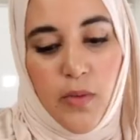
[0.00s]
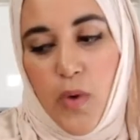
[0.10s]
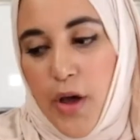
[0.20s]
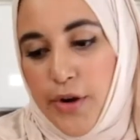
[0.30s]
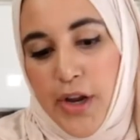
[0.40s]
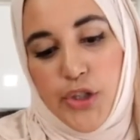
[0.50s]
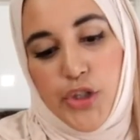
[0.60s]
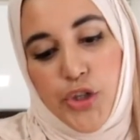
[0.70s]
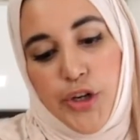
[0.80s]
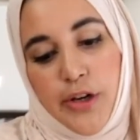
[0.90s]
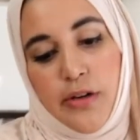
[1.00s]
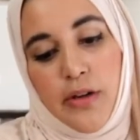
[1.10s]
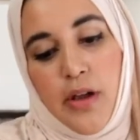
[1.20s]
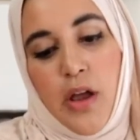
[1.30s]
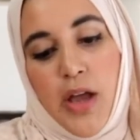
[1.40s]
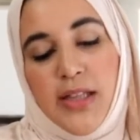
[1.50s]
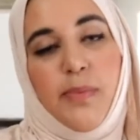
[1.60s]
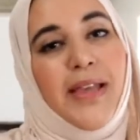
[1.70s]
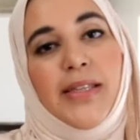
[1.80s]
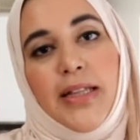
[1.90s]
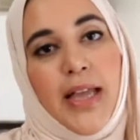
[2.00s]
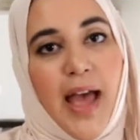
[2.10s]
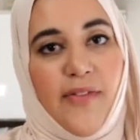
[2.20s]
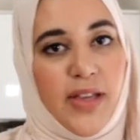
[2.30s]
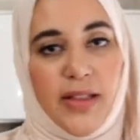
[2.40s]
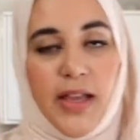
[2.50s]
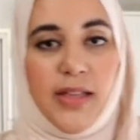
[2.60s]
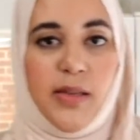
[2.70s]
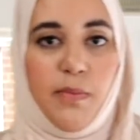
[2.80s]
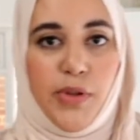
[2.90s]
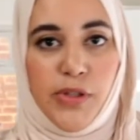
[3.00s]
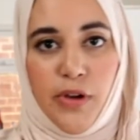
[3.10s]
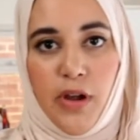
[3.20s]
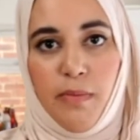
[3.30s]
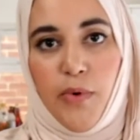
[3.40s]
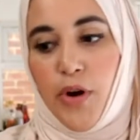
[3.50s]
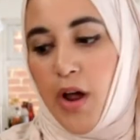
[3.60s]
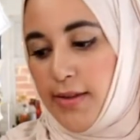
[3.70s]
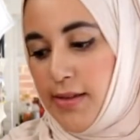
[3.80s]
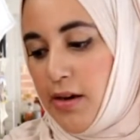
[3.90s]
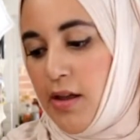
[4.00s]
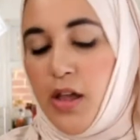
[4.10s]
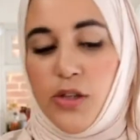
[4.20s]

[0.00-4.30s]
water and sugar. It's basically having like a simple syrup or atar.